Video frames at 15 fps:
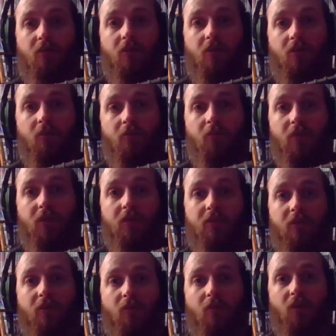Picatinny
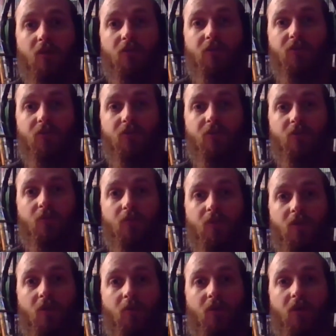rail system with a
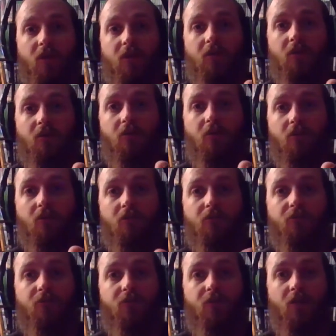couple handguards,
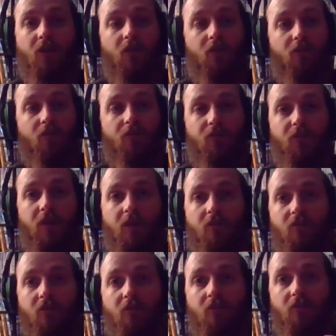your
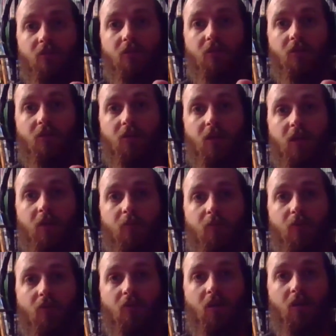standard
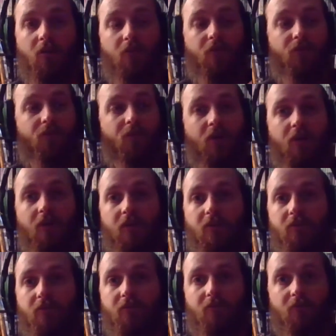A-pillar iron sight,
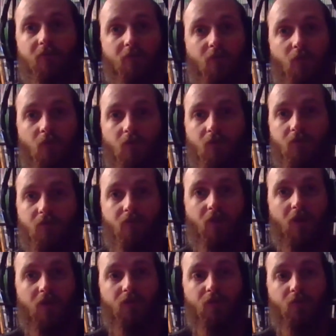orange flash
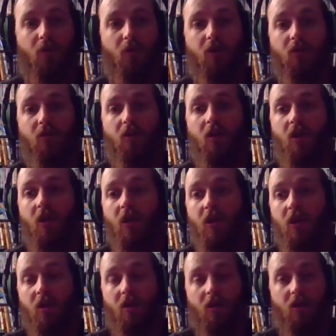supplier.
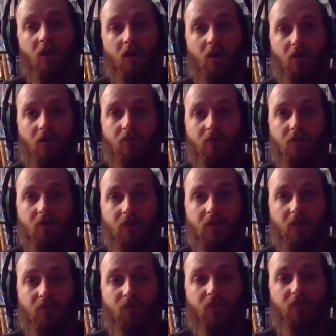Uh, it's
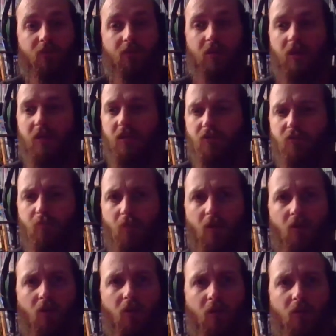a 10-inch barrel,
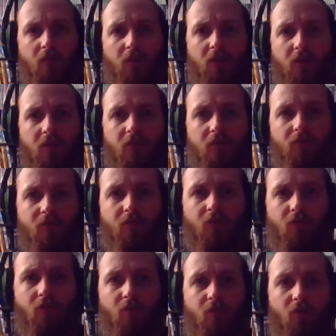I believe,
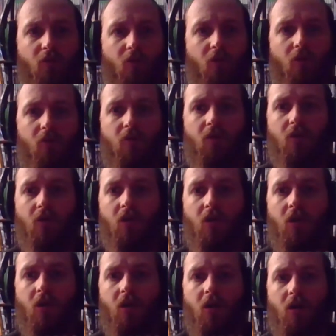overall.
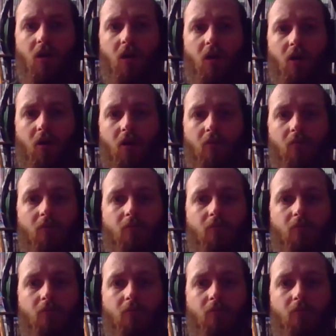Um,